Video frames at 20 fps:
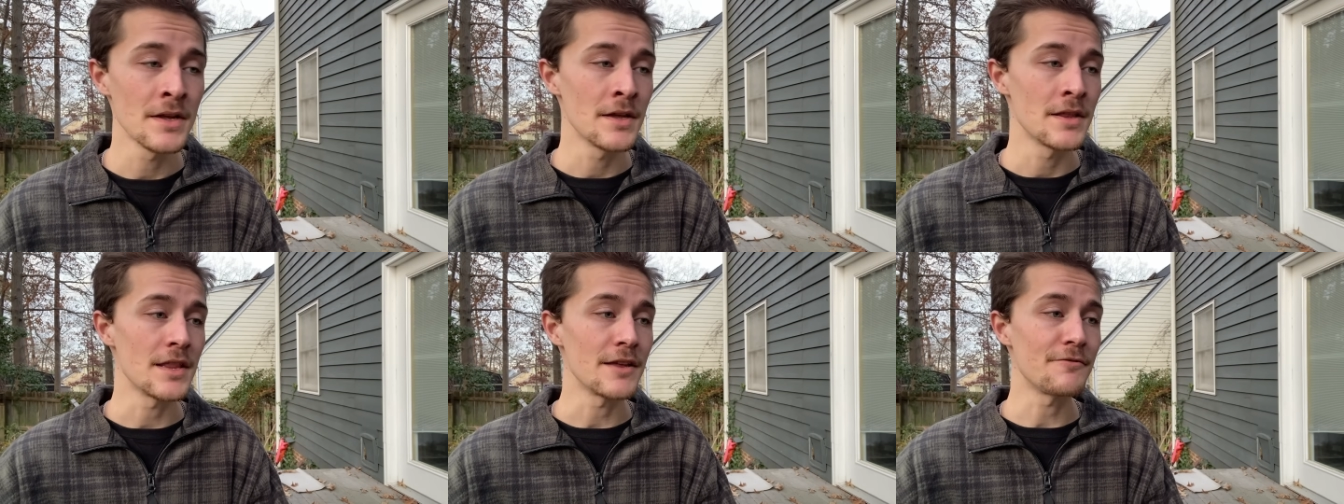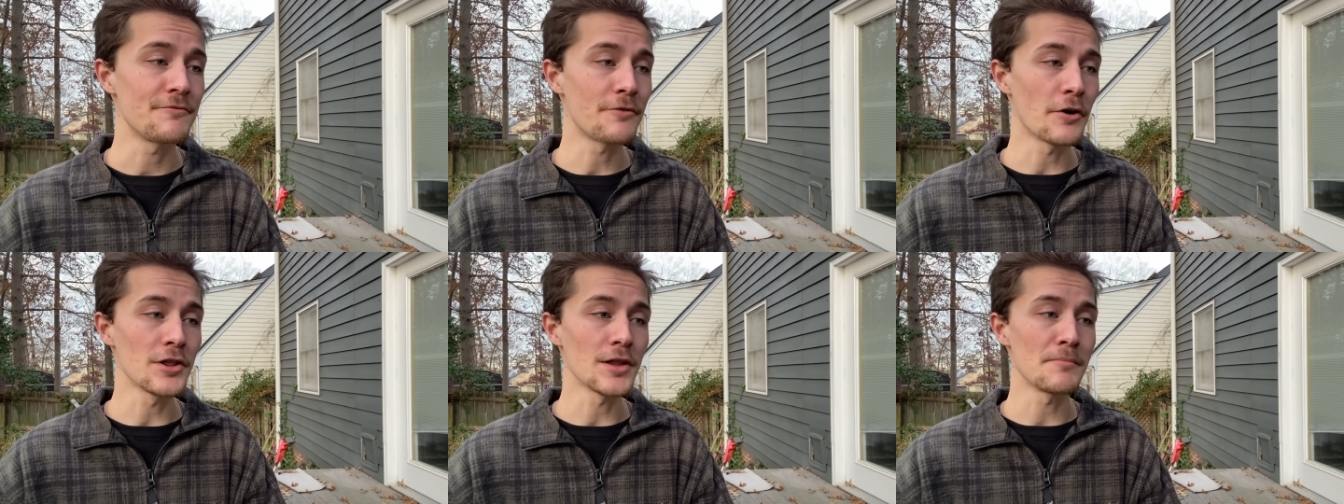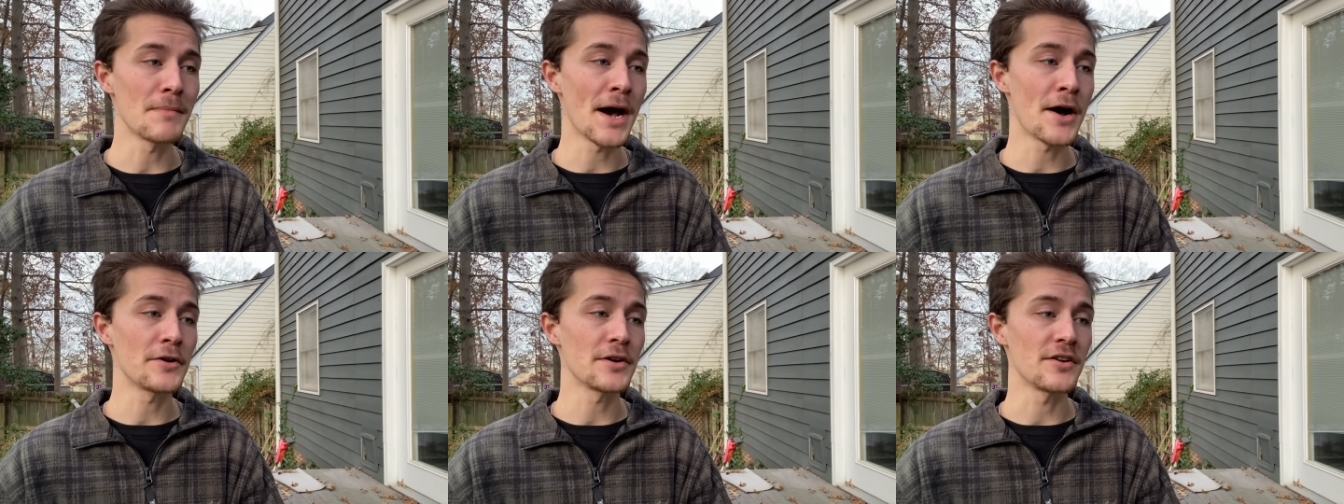the full
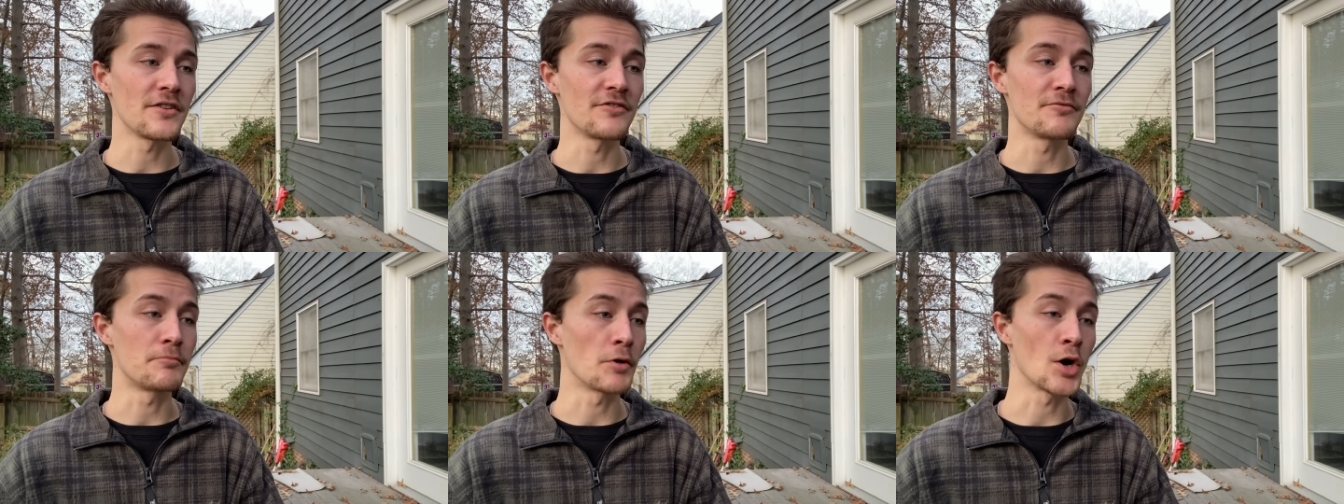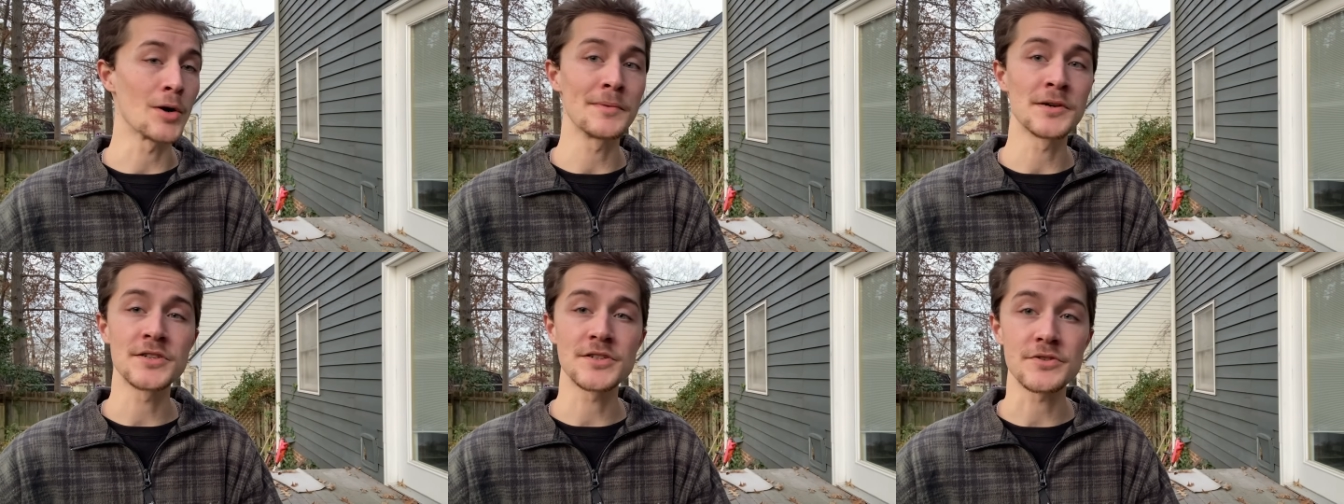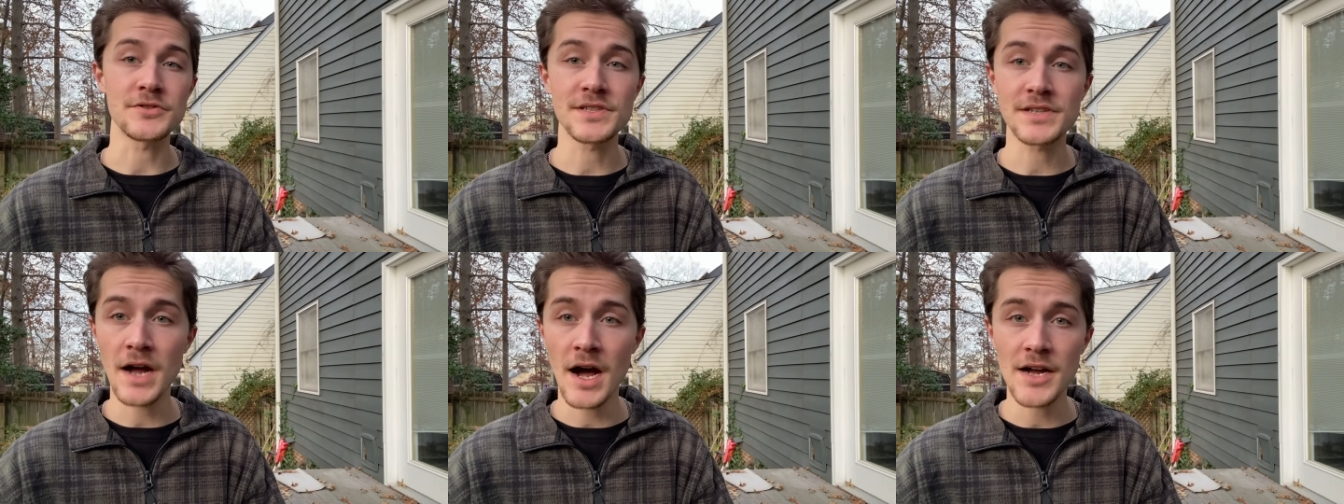amount of bourbons or
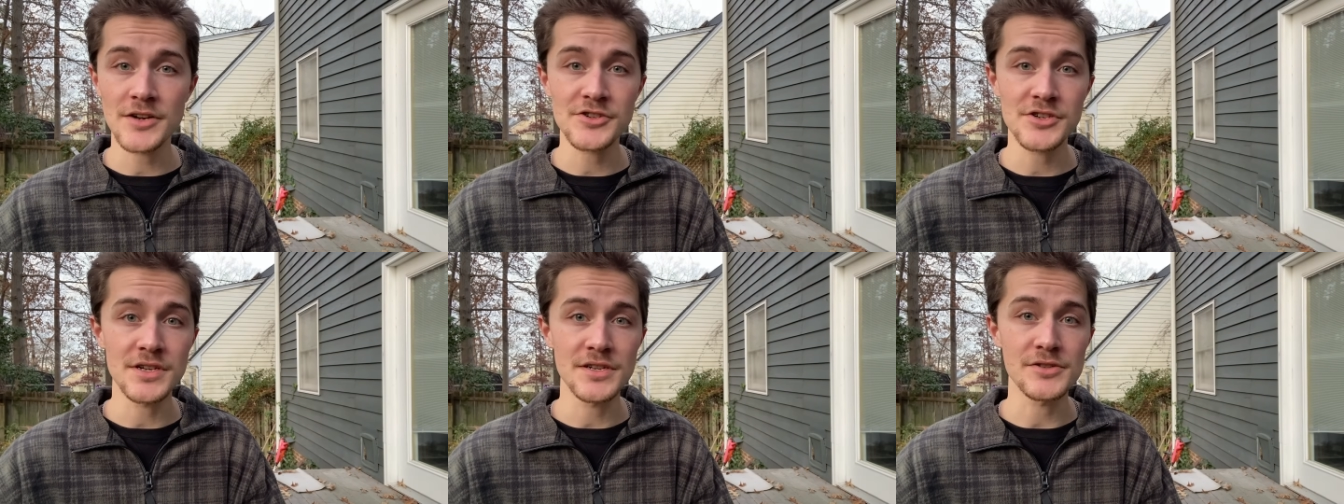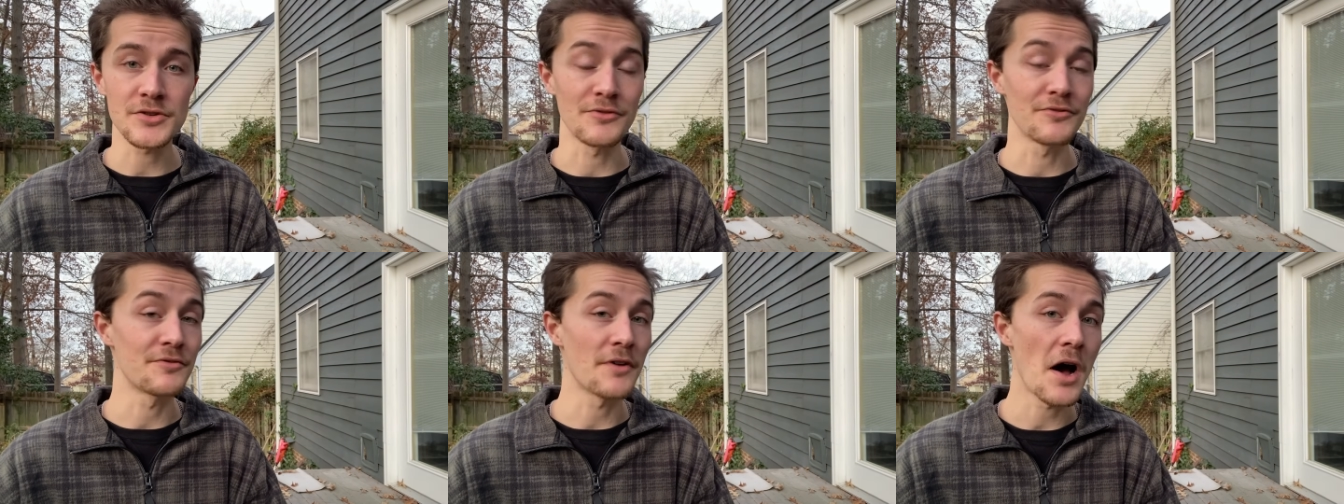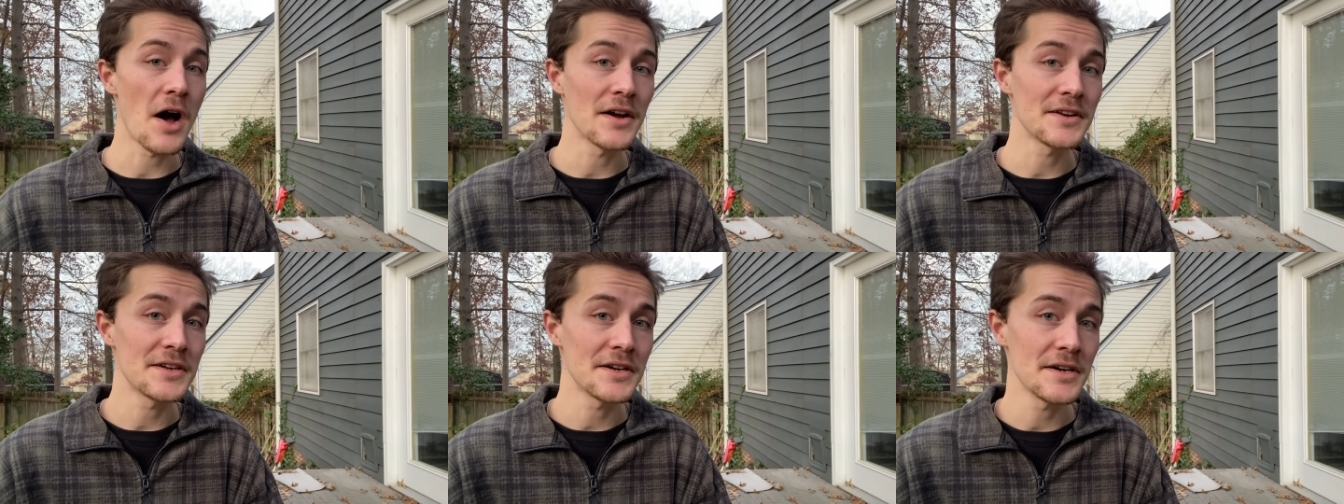scotches or
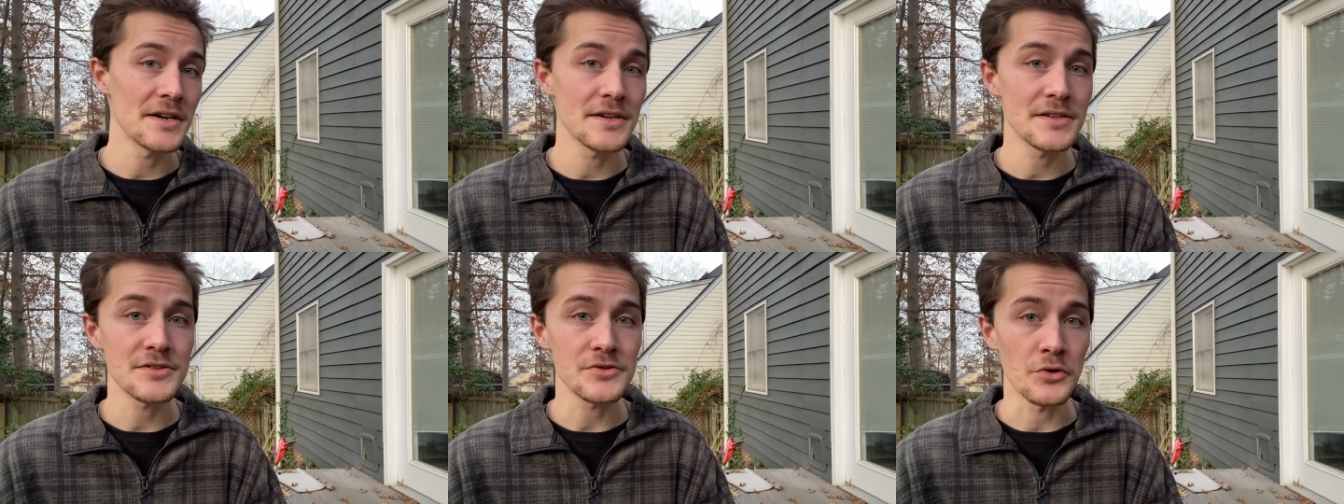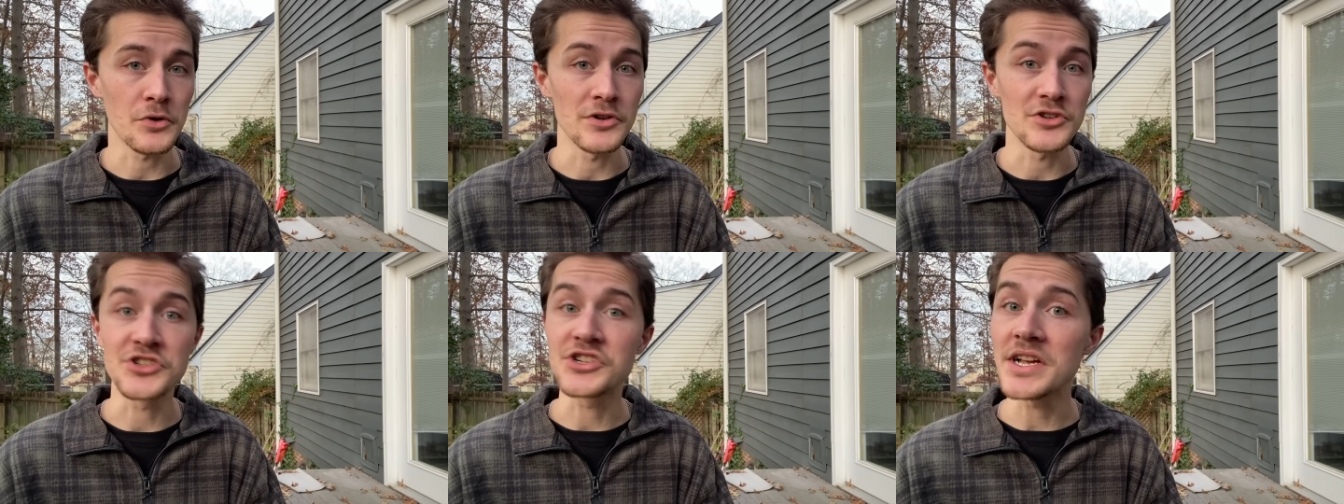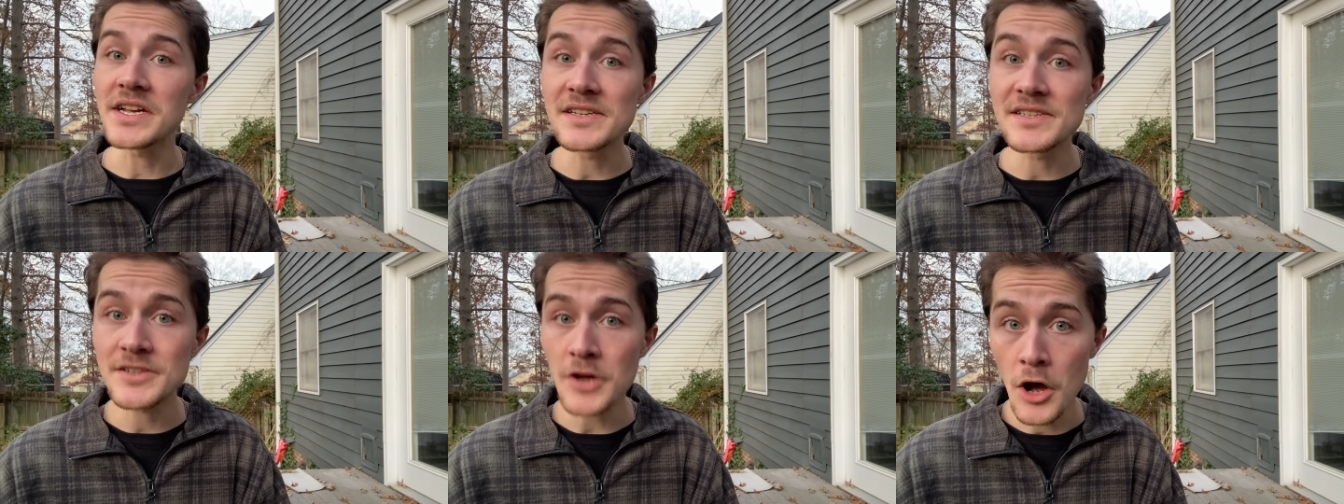vodkas or
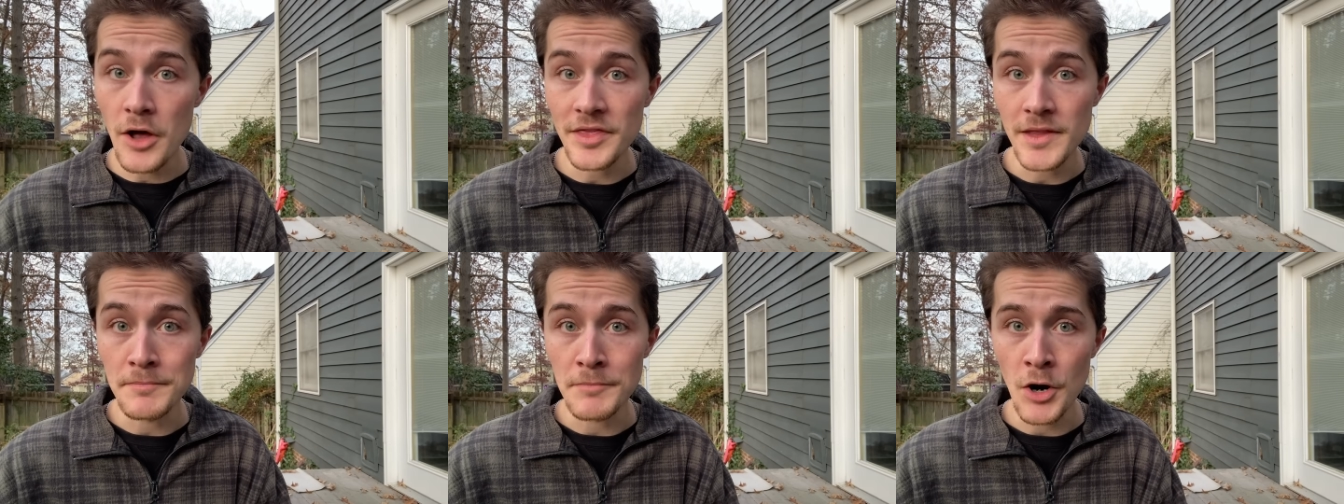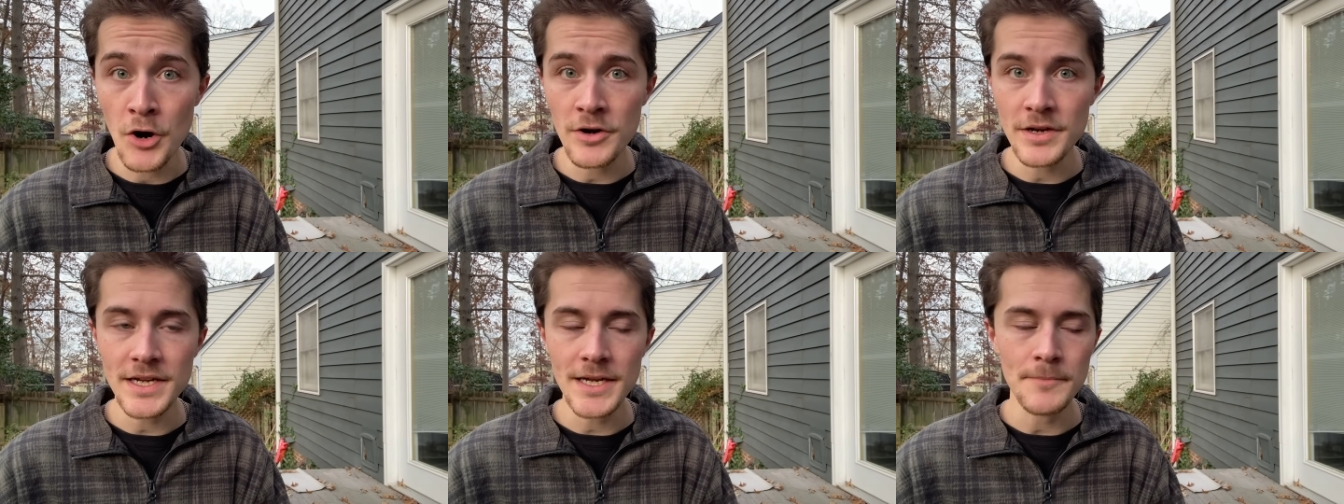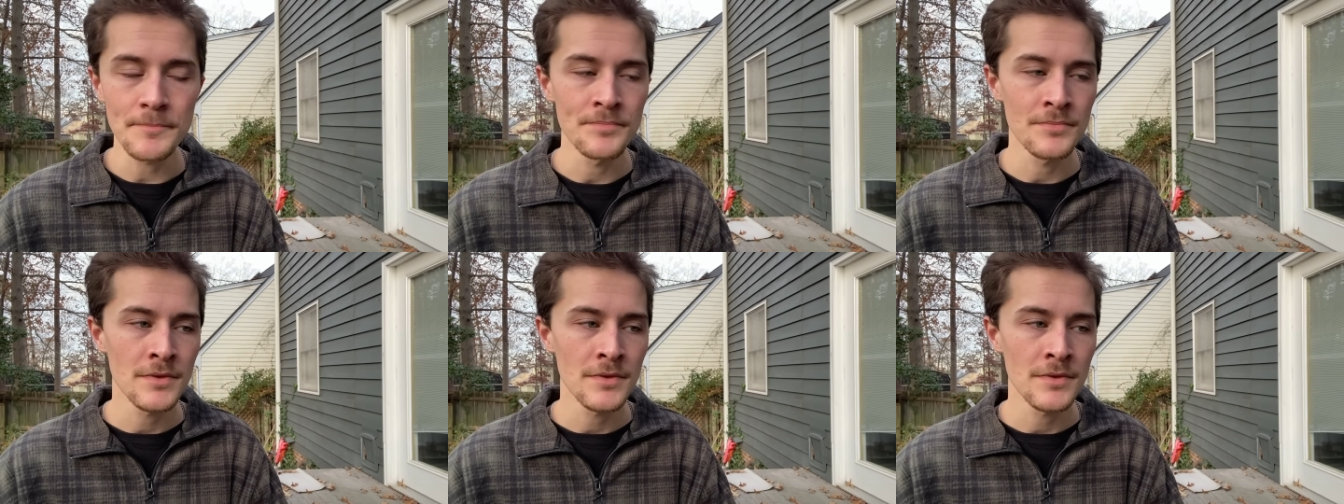gins on the market,